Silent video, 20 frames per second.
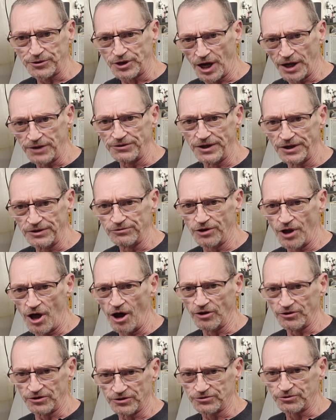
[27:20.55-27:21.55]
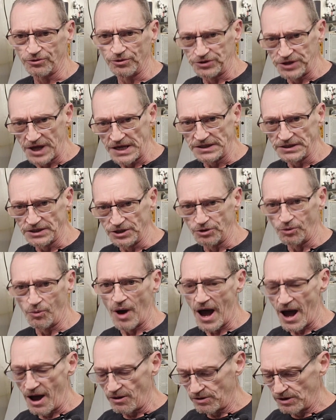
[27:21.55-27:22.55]
of cutting these lugs. It's going to take a little
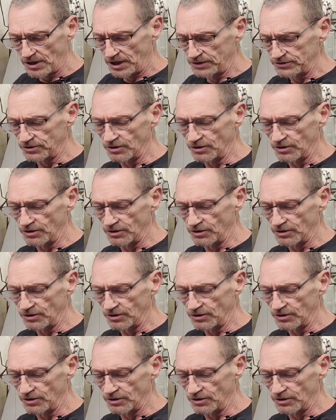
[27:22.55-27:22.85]
while.